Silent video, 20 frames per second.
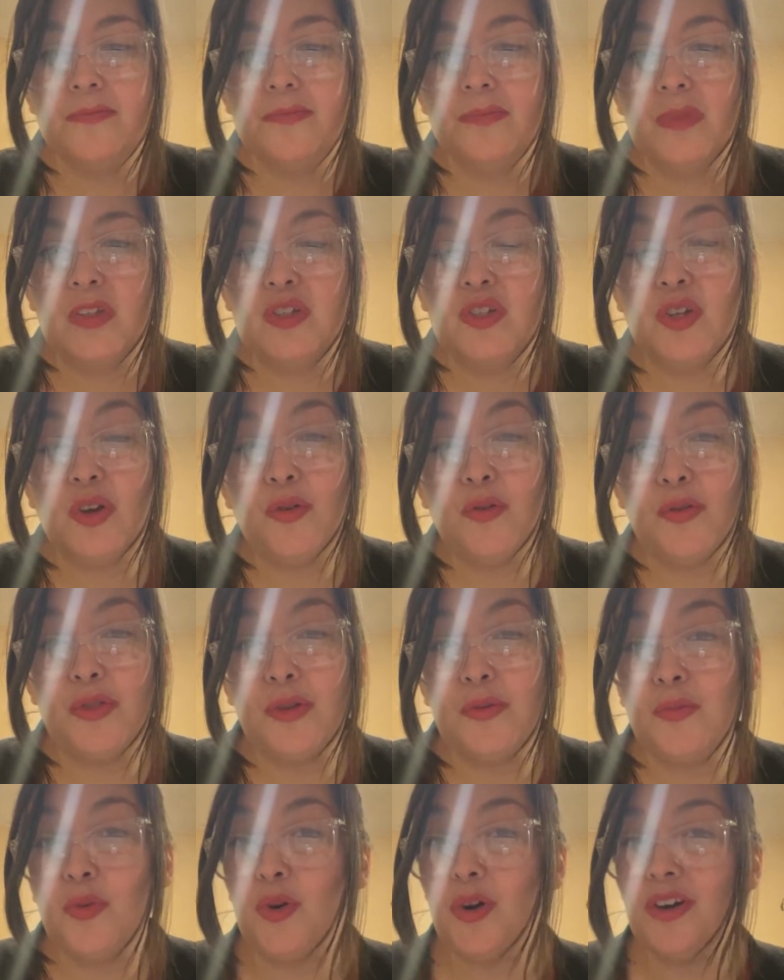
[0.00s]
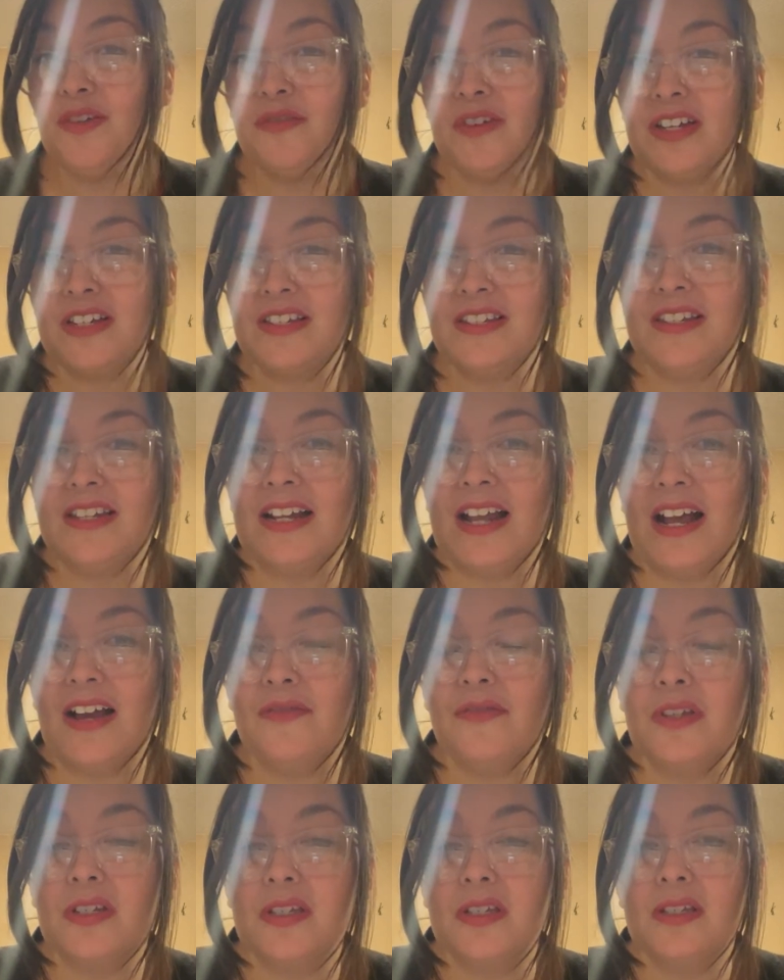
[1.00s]
So the more of us that have
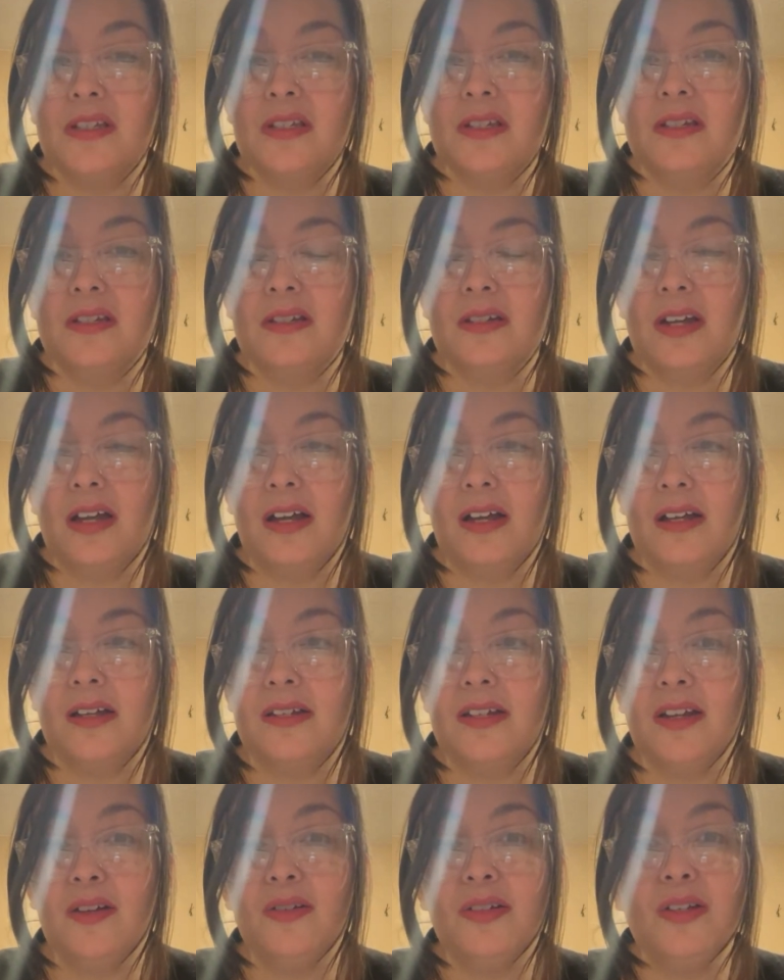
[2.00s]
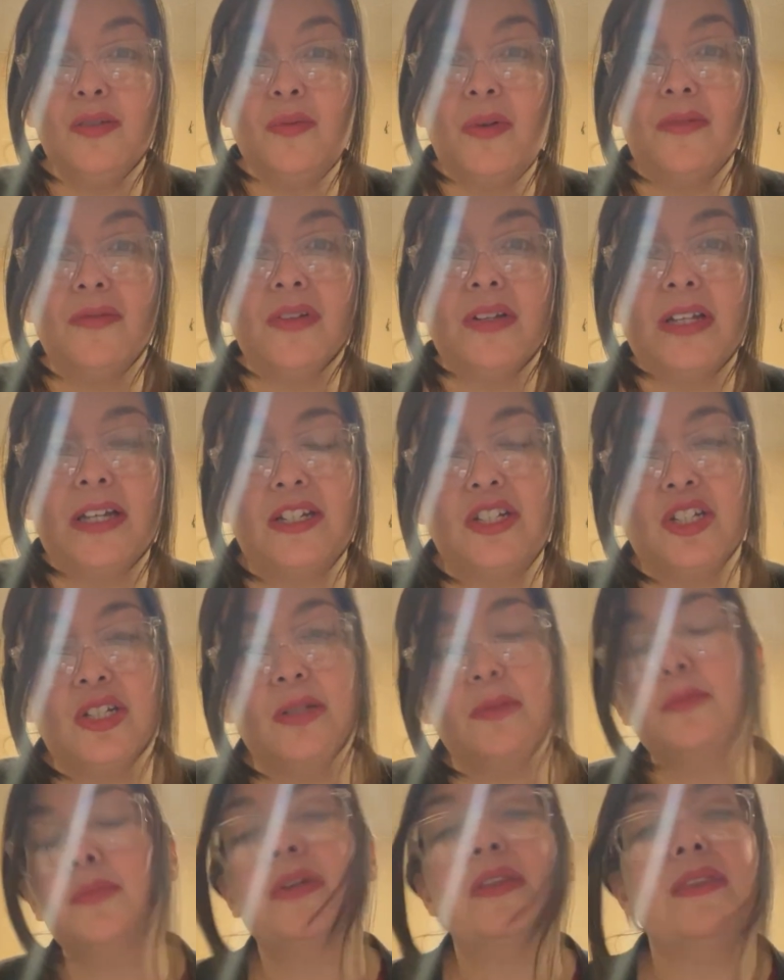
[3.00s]
this not only
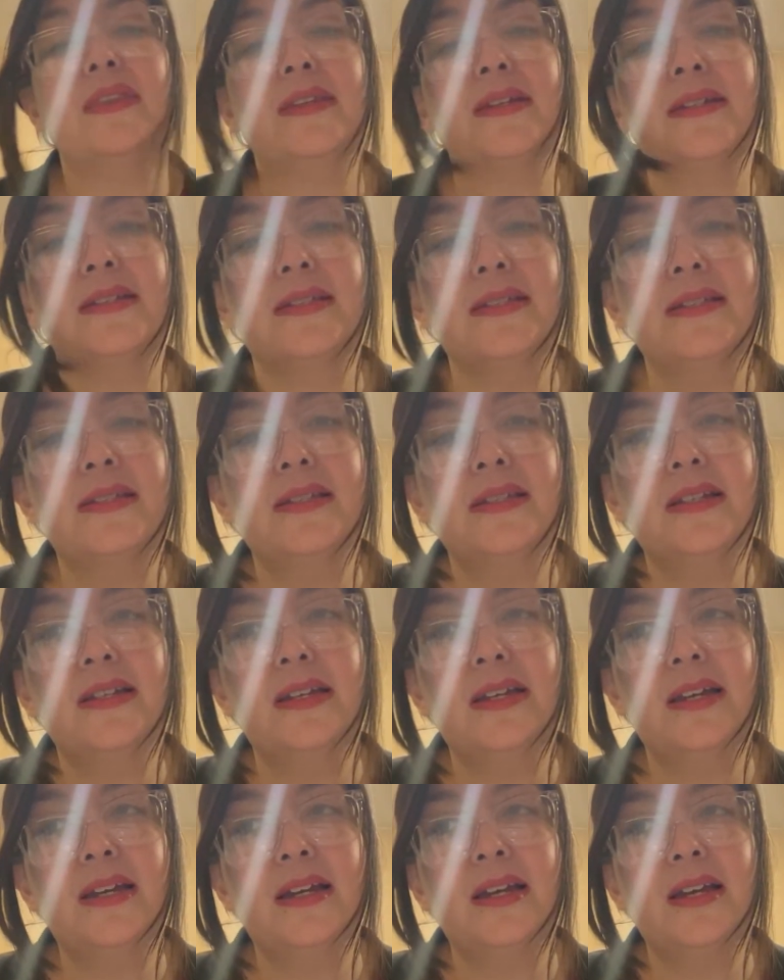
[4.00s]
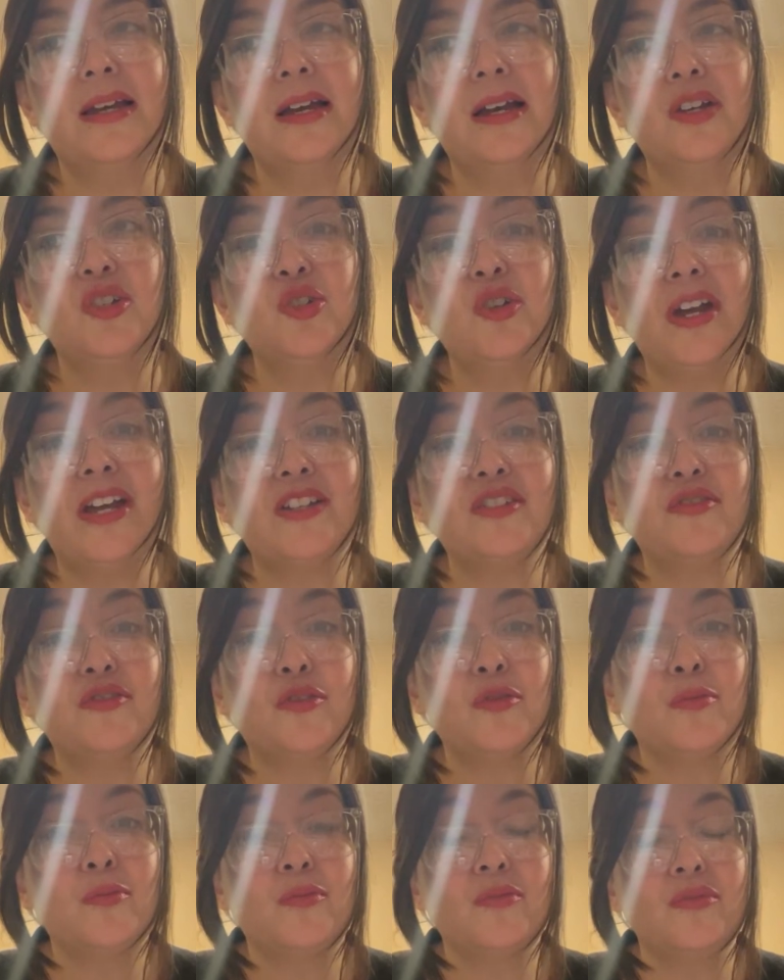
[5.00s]
revelation, but this
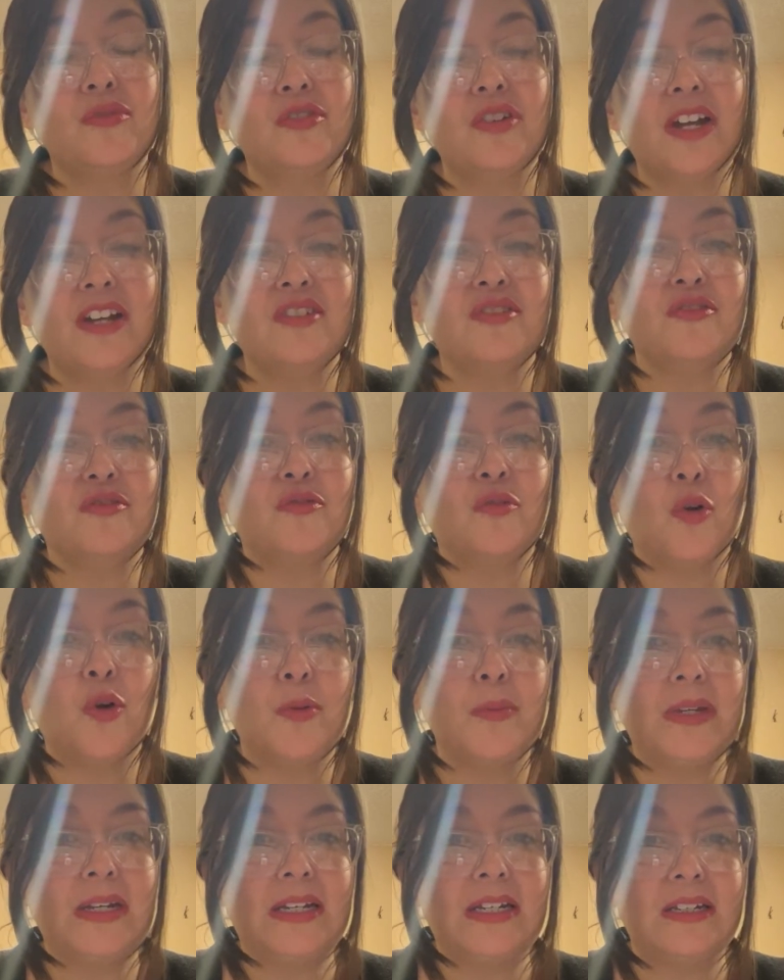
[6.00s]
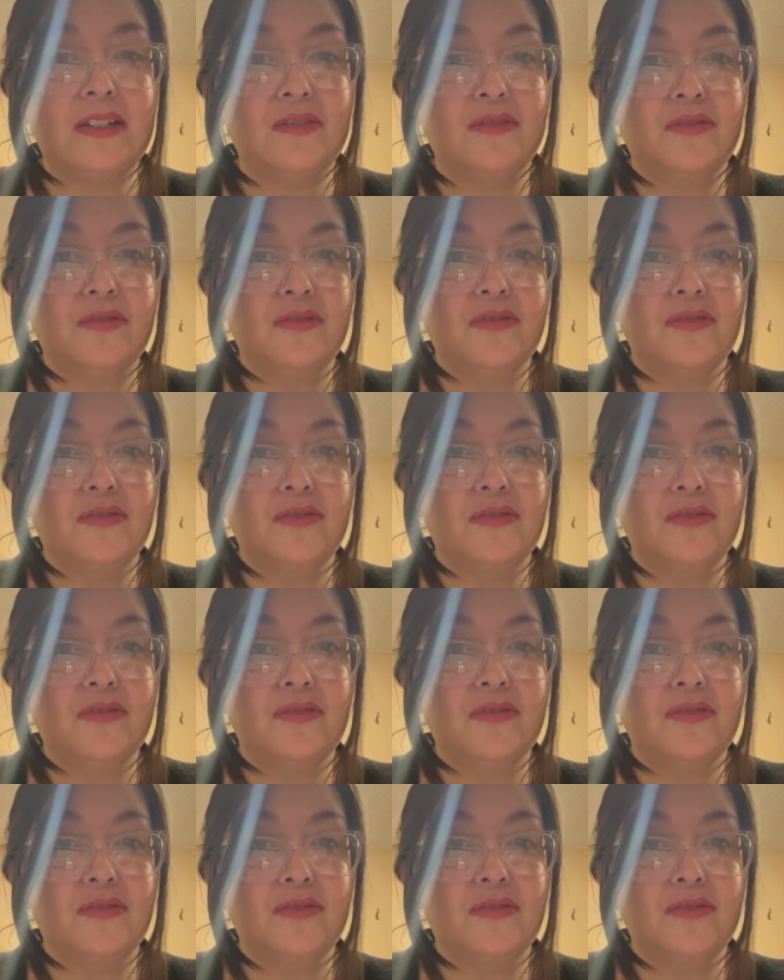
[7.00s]
transformative